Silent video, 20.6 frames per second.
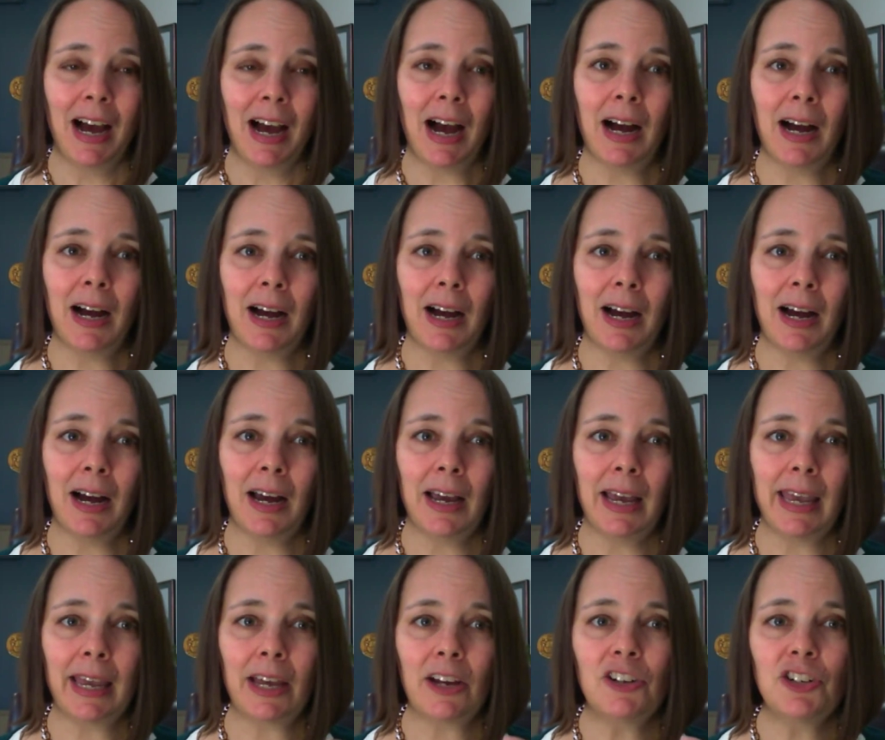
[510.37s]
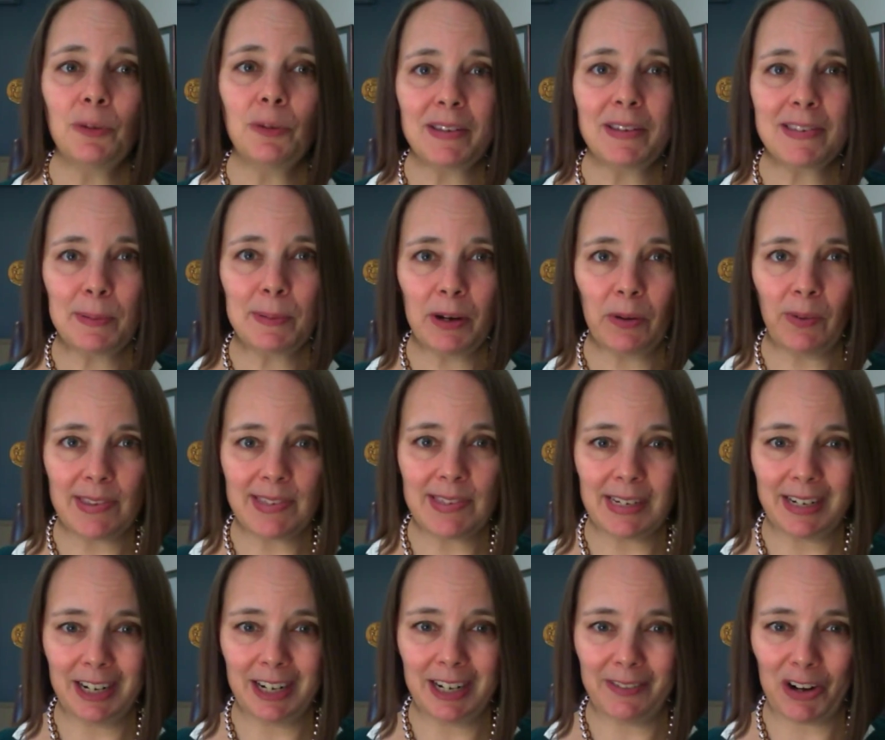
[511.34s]
And you must be a
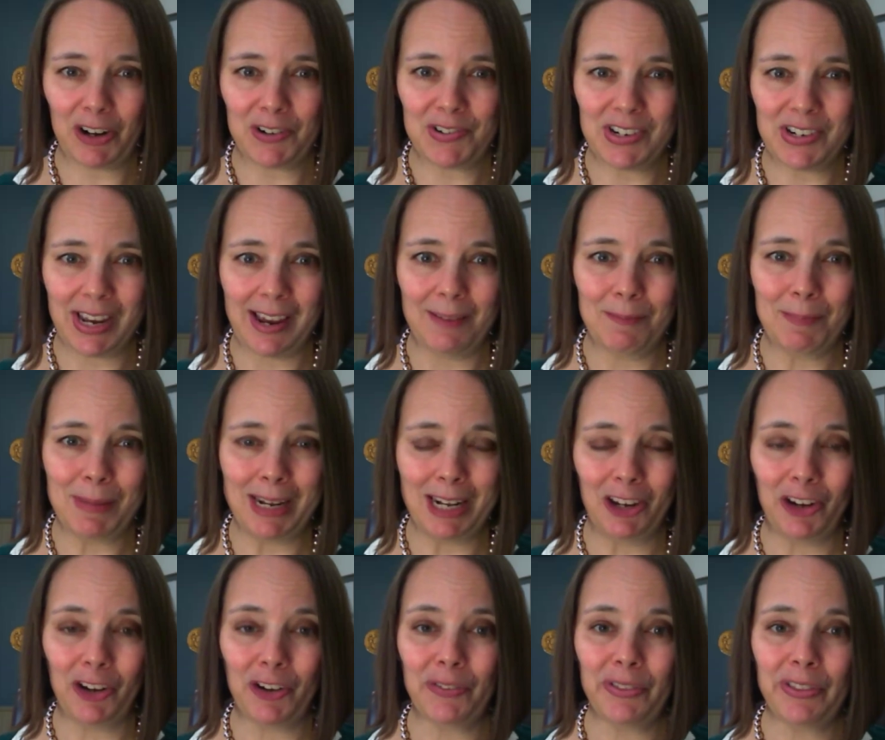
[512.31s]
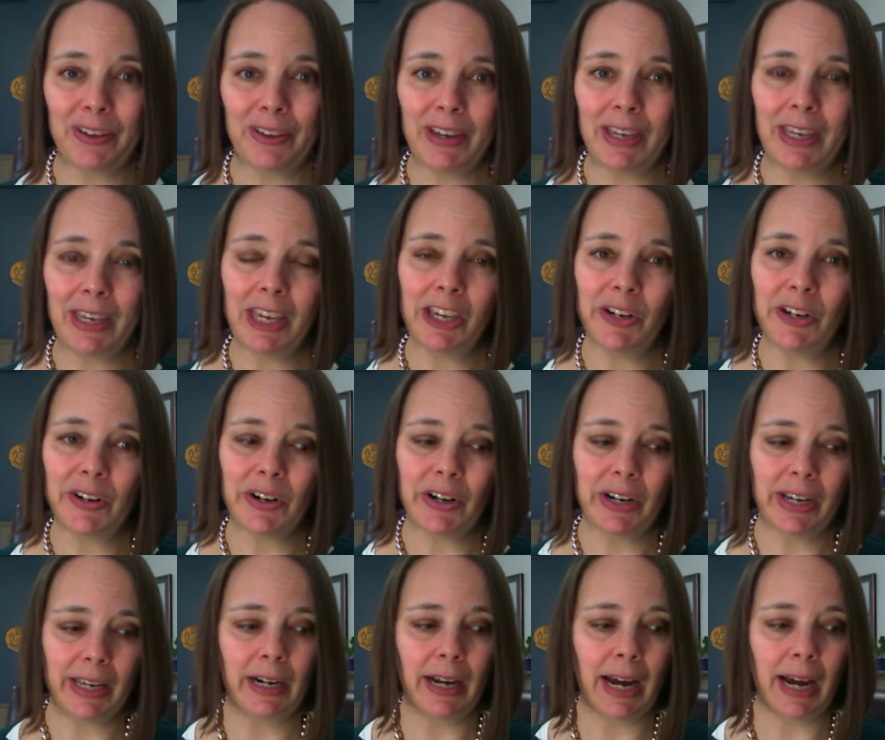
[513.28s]
resident of our state, meaning you're living
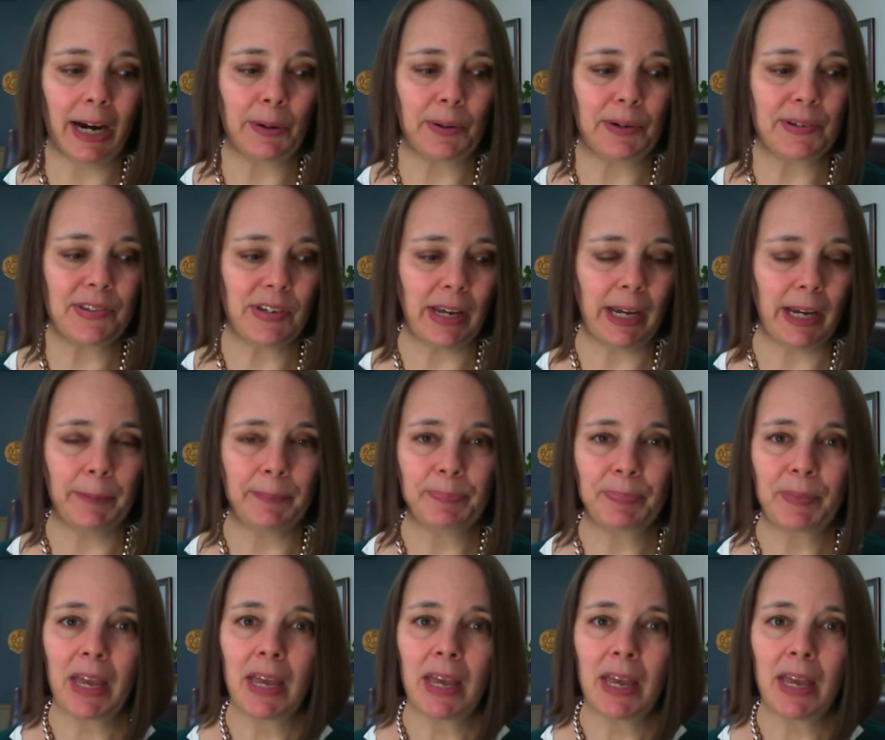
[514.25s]
here in our state.